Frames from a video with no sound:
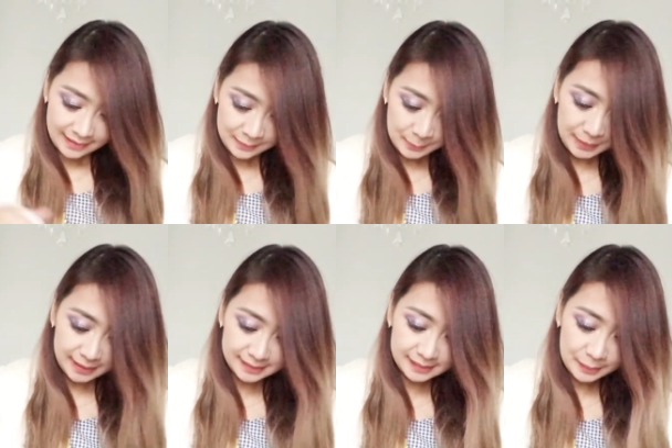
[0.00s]

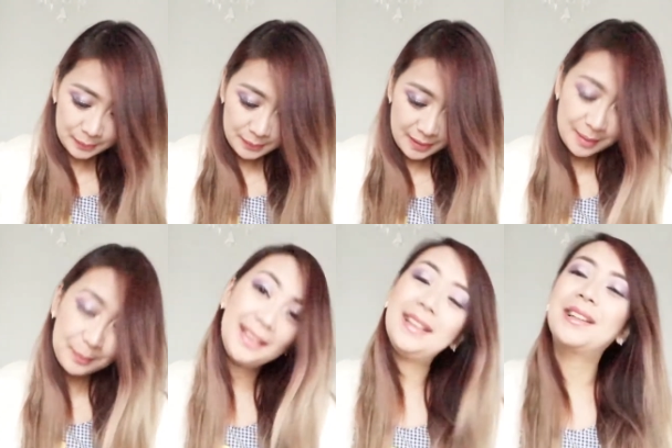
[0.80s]
Okay, so I'm
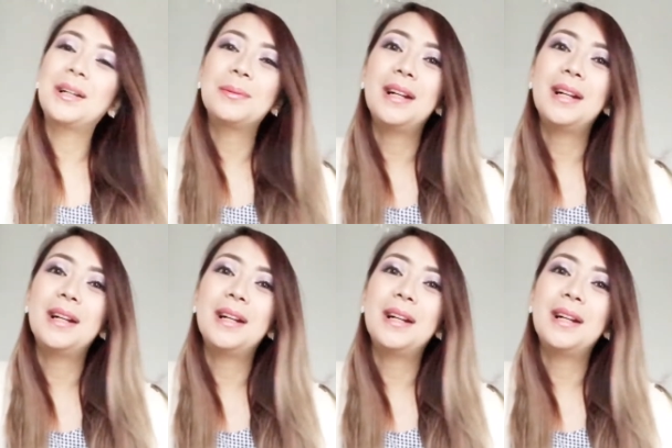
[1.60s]
gonna grab